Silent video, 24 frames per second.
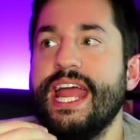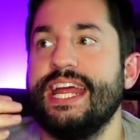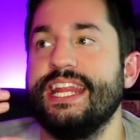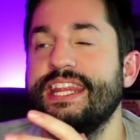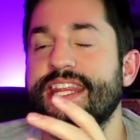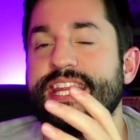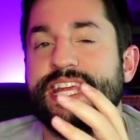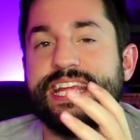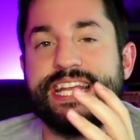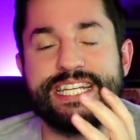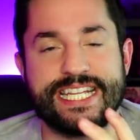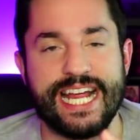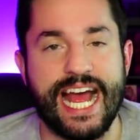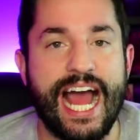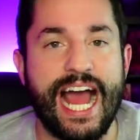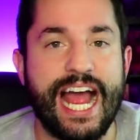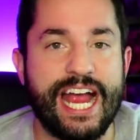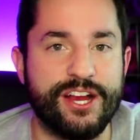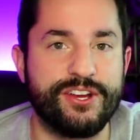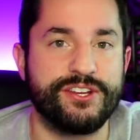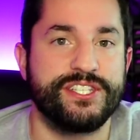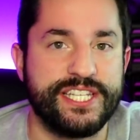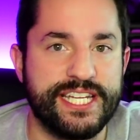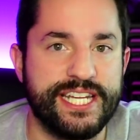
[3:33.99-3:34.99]
And the
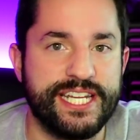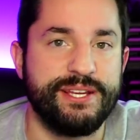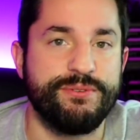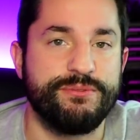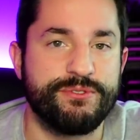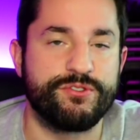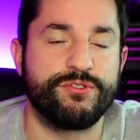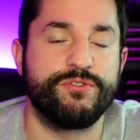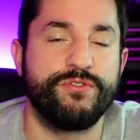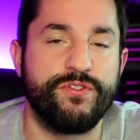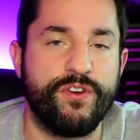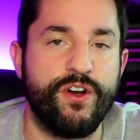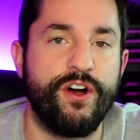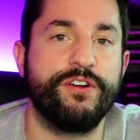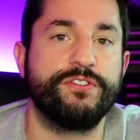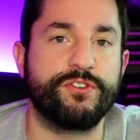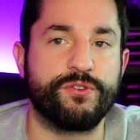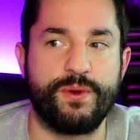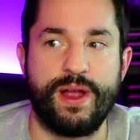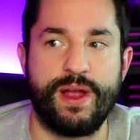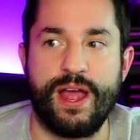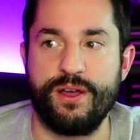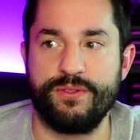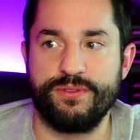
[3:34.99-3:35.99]
entire city was
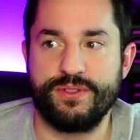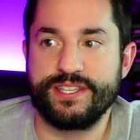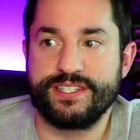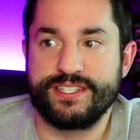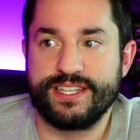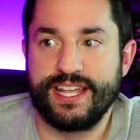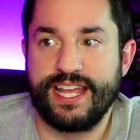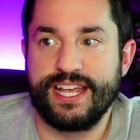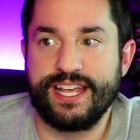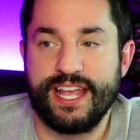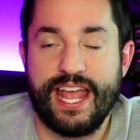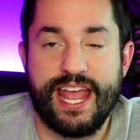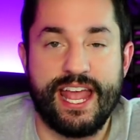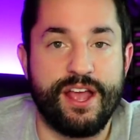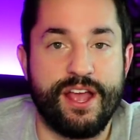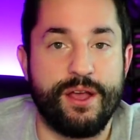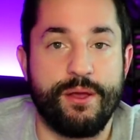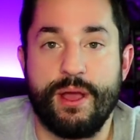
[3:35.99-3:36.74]
revolved around this like